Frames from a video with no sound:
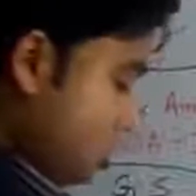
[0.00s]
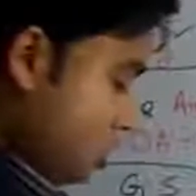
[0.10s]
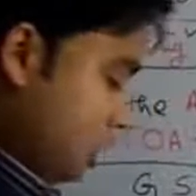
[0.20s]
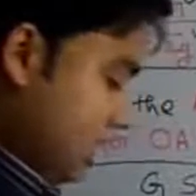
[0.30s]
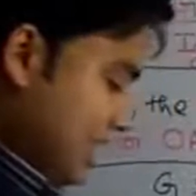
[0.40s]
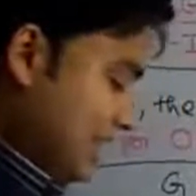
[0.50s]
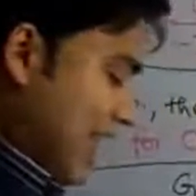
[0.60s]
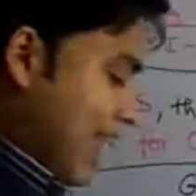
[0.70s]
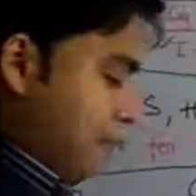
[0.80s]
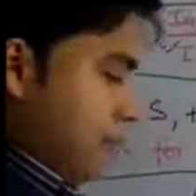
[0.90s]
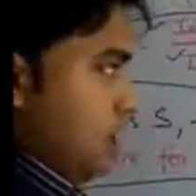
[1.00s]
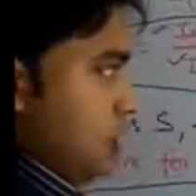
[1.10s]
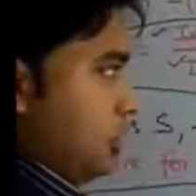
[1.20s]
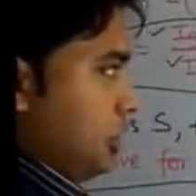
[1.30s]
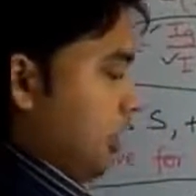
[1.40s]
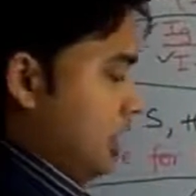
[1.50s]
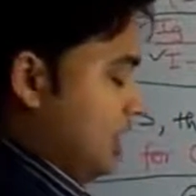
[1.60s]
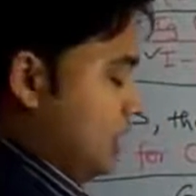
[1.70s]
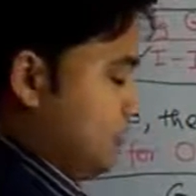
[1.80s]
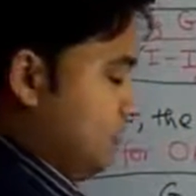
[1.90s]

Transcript: So this ammeter is